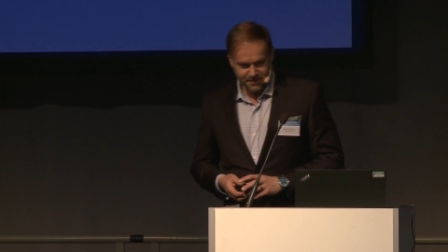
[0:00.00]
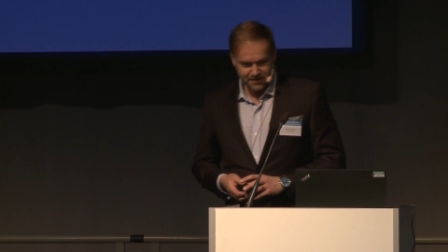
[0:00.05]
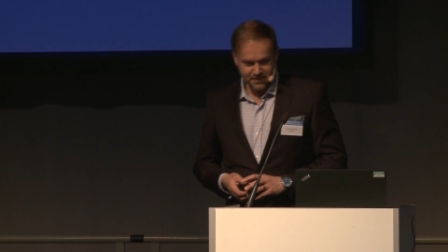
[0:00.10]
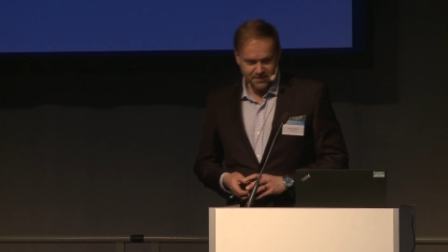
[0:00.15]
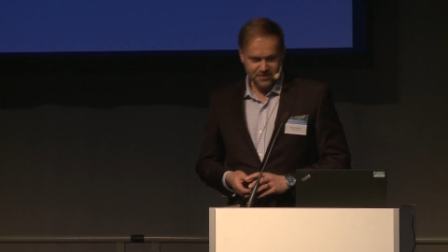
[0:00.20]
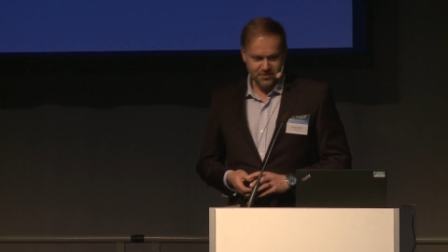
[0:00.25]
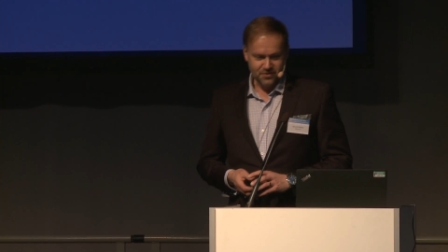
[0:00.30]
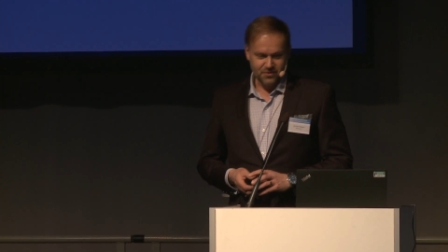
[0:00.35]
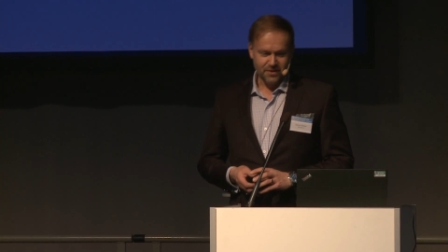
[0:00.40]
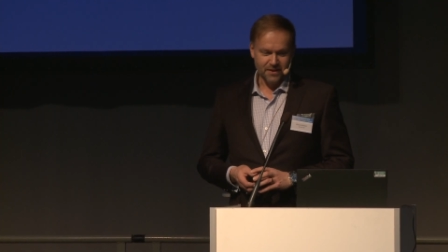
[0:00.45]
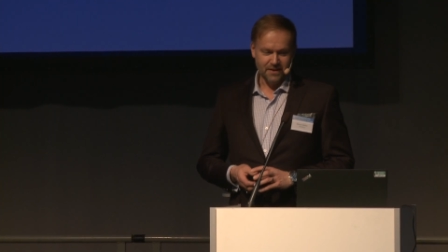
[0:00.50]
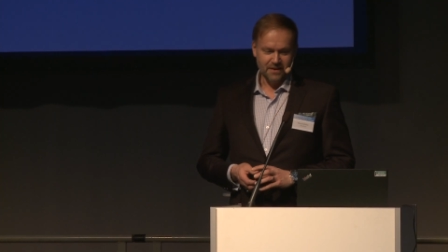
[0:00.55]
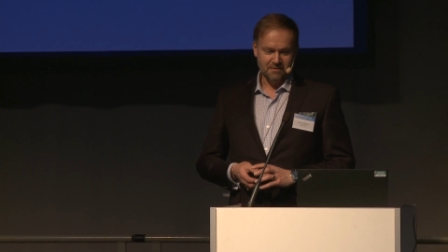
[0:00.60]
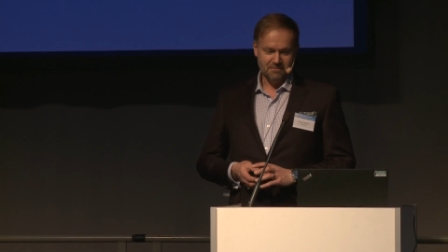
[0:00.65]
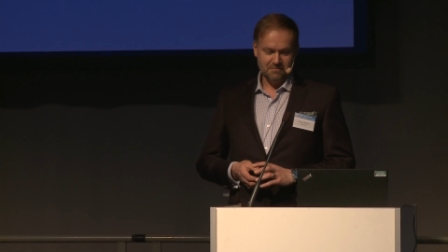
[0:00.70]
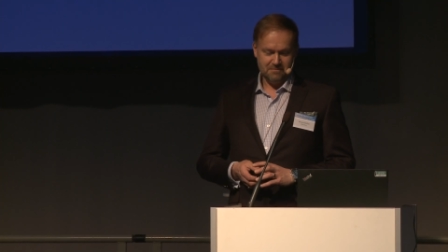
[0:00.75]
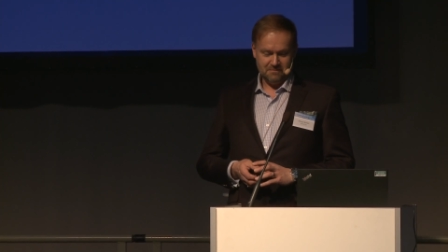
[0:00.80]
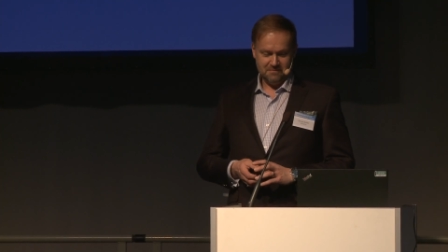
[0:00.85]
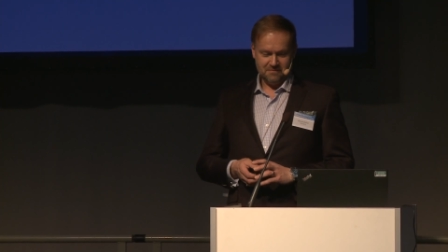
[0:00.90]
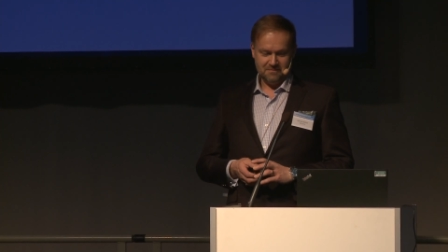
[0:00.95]
industry,
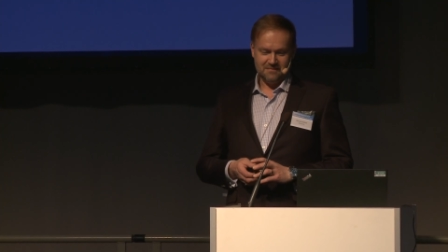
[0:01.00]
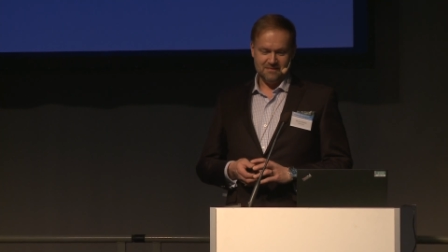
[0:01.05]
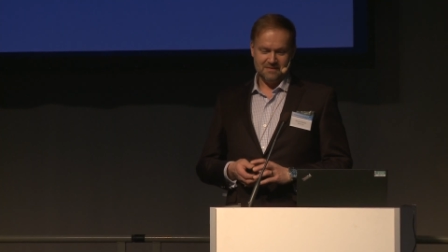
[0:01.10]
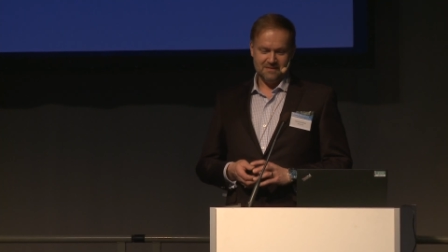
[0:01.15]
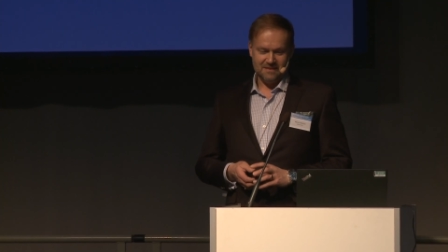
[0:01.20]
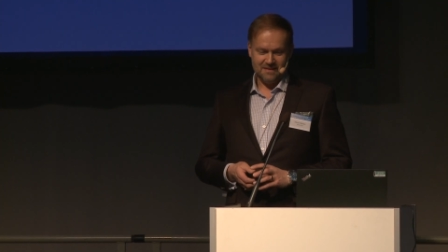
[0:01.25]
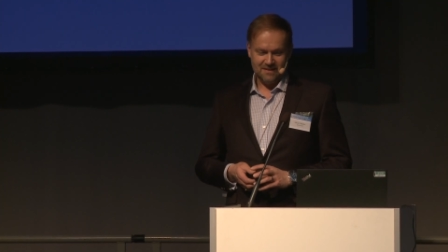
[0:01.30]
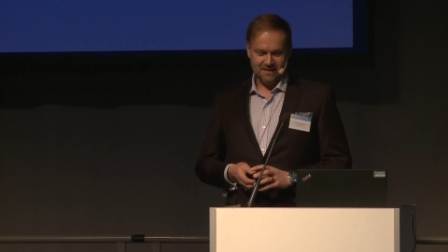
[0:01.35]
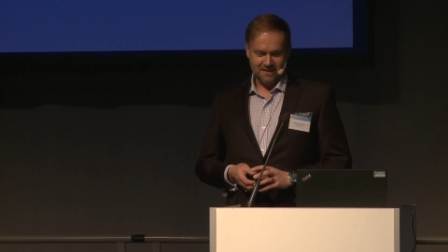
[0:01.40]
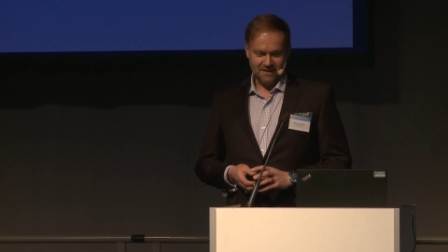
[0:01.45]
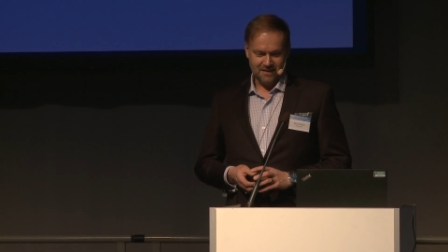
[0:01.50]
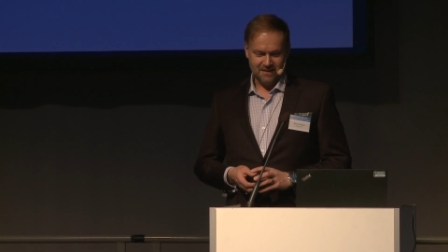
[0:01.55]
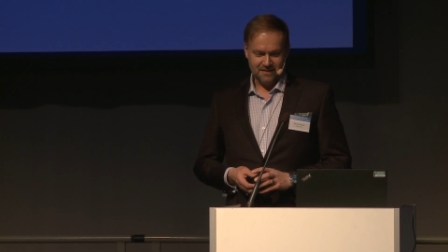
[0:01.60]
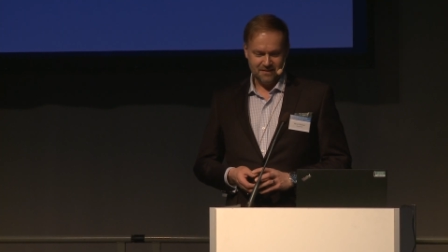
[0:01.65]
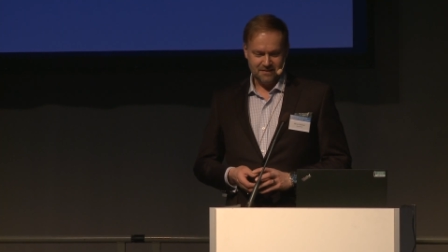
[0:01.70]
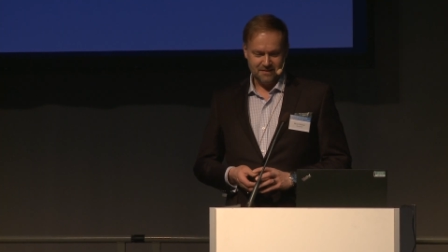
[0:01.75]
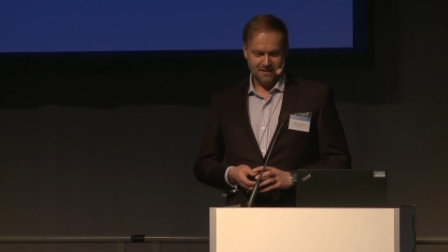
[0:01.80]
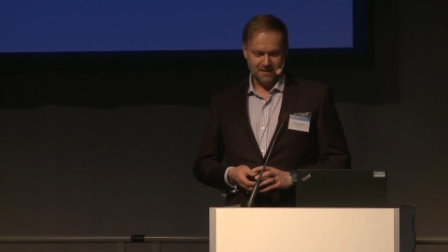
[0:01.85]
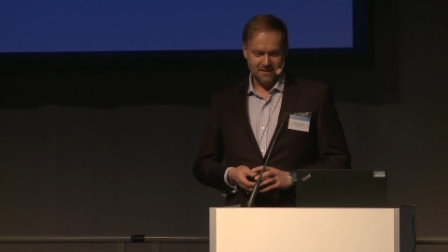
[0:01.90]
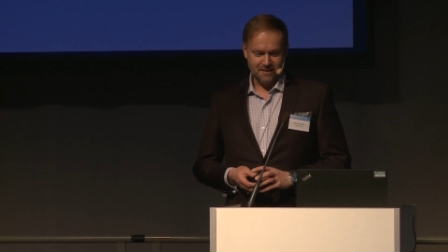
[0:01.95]
I
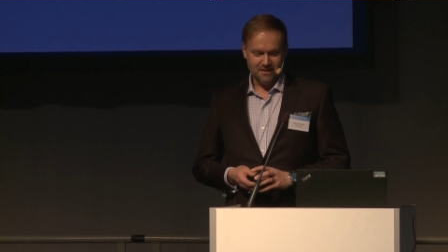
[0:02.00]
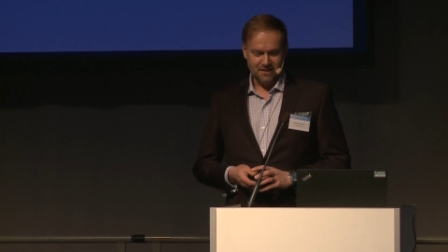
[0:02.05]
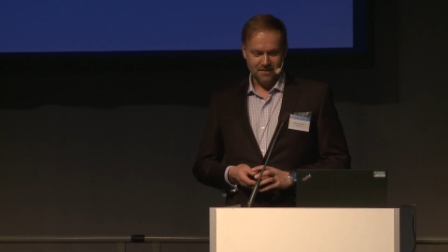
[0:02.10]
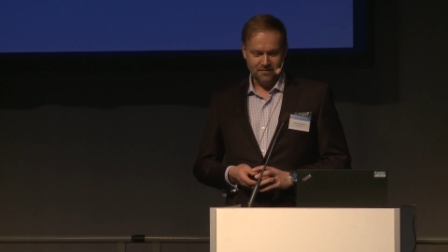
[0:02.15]
think